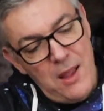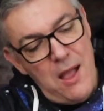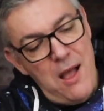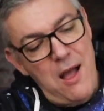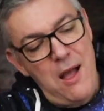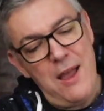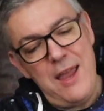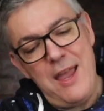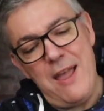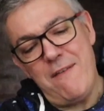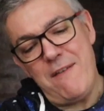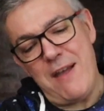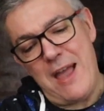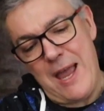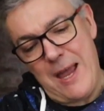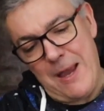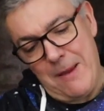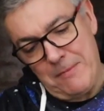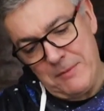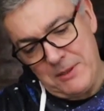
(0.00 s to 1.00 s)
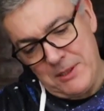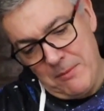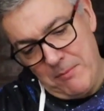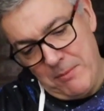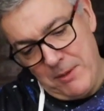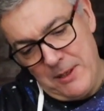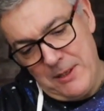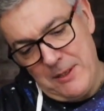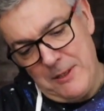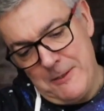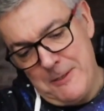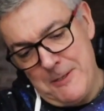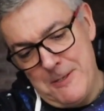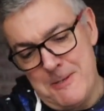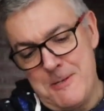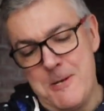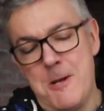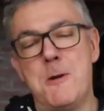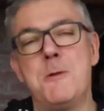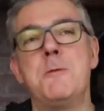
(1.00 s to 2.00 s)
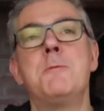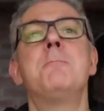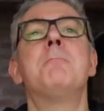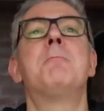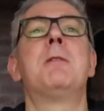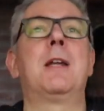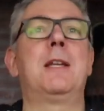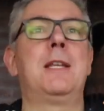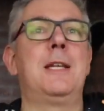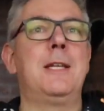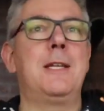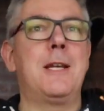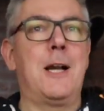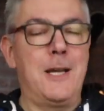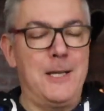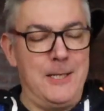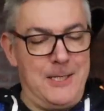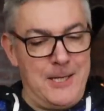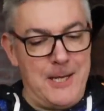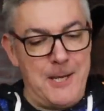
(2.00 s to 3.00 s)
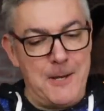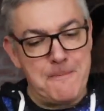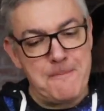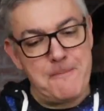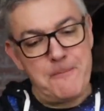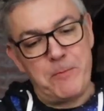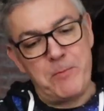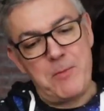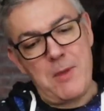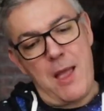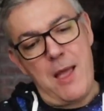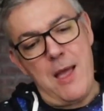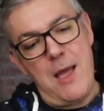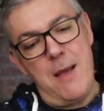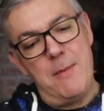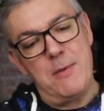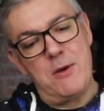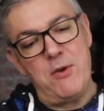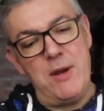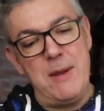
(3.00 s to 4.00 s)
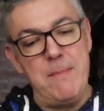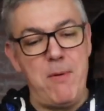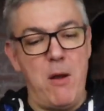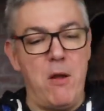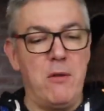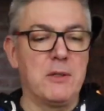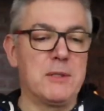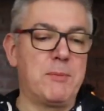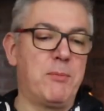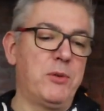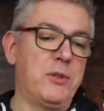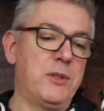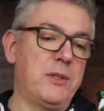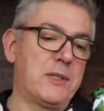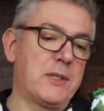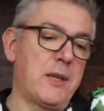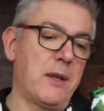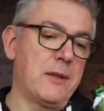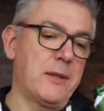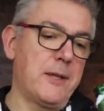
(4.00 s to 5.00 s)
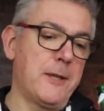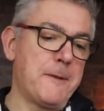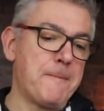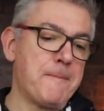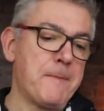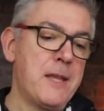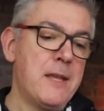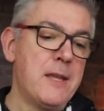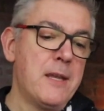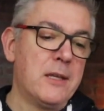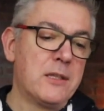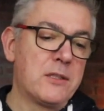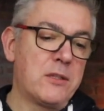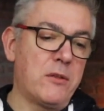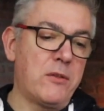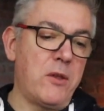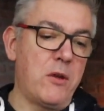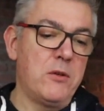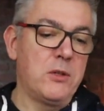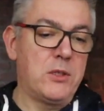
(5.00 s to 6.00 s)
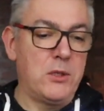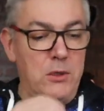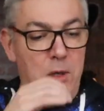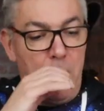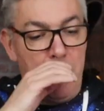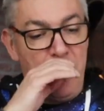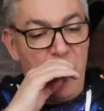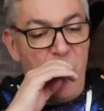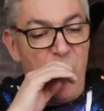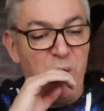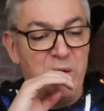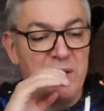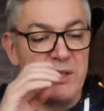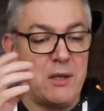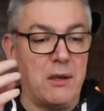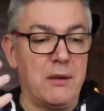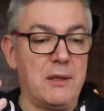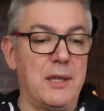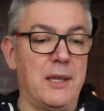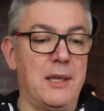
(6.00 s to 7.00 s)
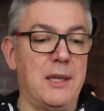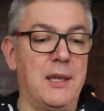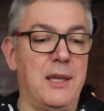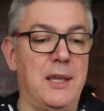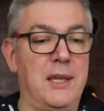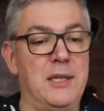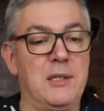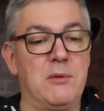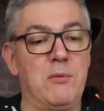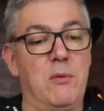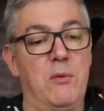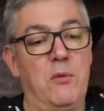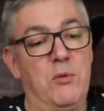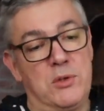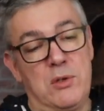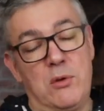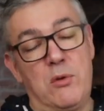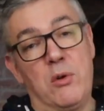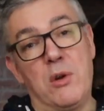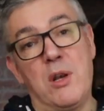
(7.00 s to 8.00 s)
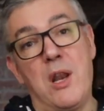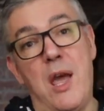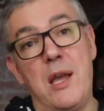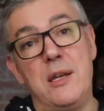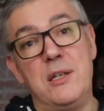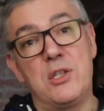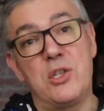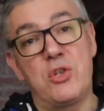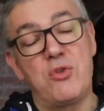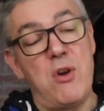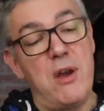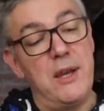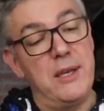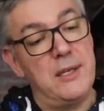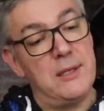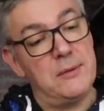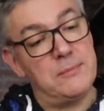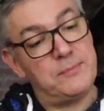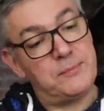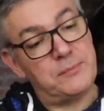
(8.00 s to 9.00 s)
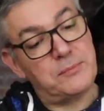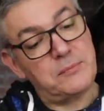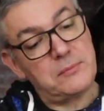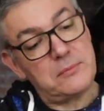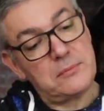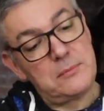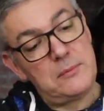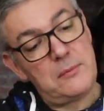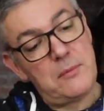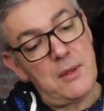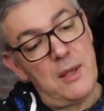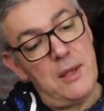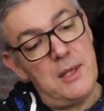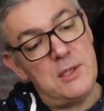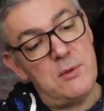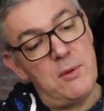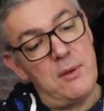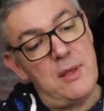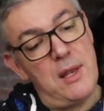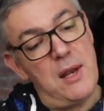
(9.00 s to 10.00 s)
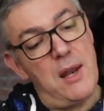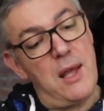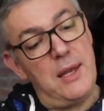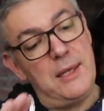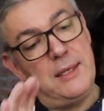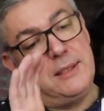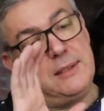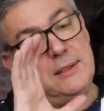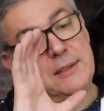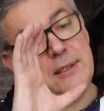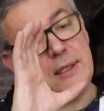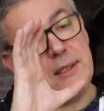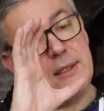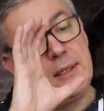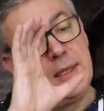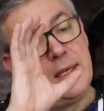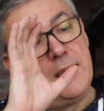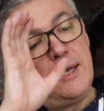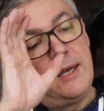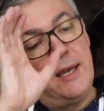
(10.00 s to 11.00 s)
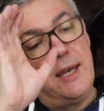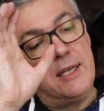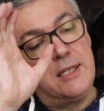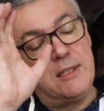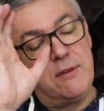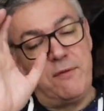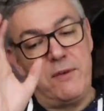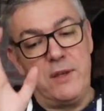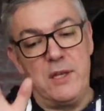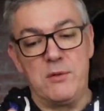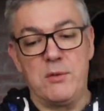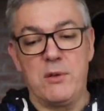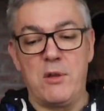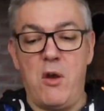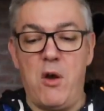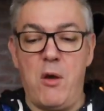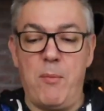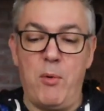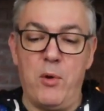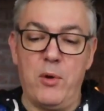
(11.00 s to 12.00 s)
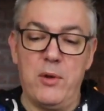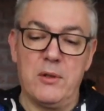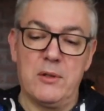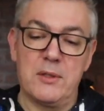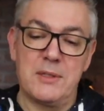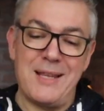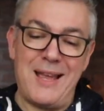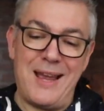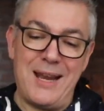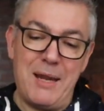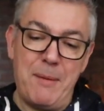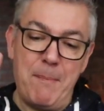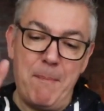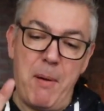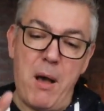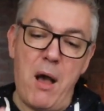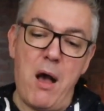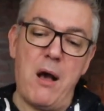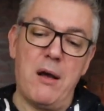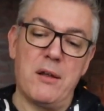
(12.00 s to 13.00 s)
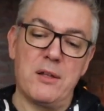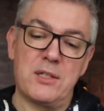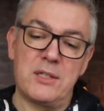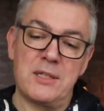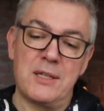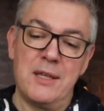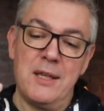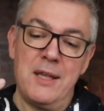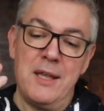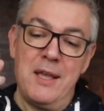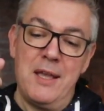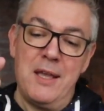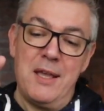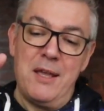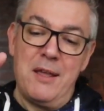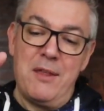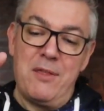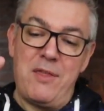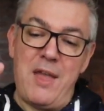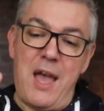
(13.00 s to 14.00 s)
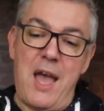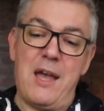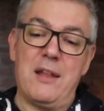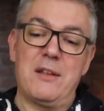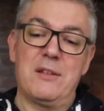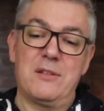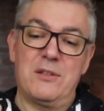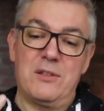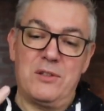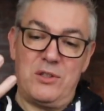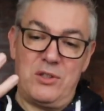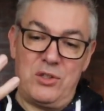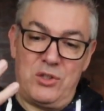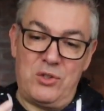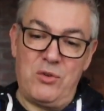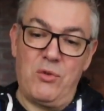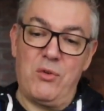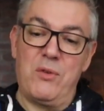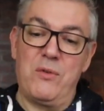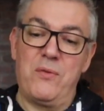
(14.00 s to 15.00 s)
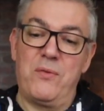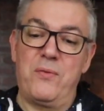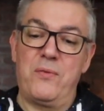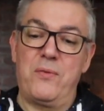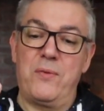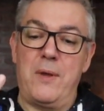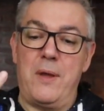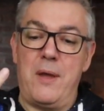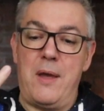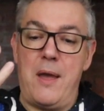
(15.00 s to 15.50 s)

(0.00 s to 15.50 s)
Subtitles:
I have absolutely no bloody idea. Green bottles produce skunking. So those who don't know, skunking is also called light strike. It's where the light interferes with the hop oils and imparts that sort of